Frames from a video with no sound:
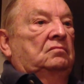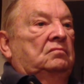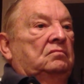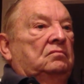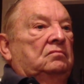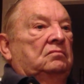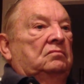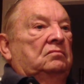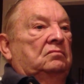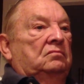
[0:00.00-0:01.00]
They don't
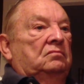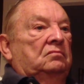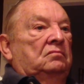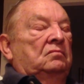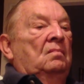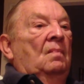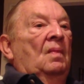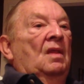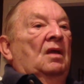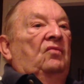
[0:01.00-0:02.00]
go.
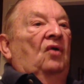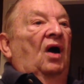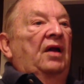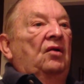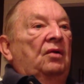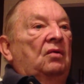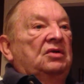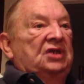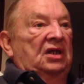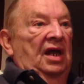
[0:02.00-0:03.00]
So I don't know
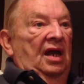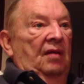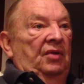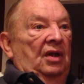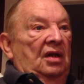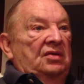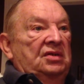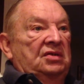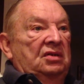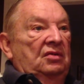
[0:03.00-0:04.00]
what's going to happen. I
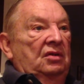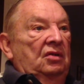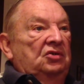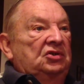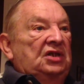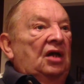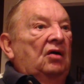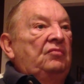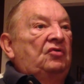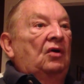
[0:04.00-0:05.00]
said, you know, just tell
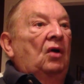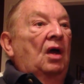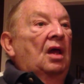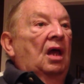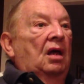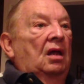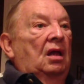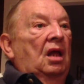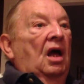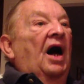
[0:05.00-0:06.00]
him. She just needs to
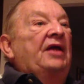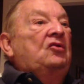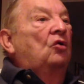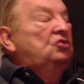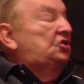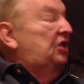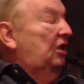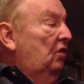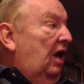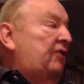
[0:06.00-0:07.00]
be. This I told
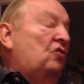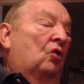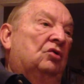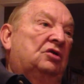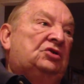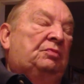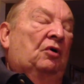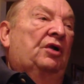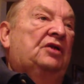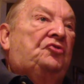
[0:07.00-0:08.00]
Sil. I told her this
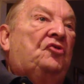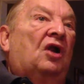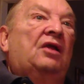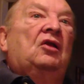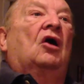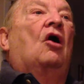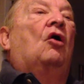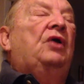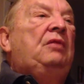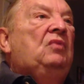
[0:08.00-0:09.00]
morning, Charlotte,
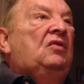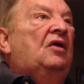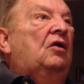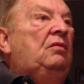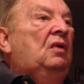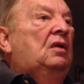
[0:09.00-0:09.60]
calling, telling.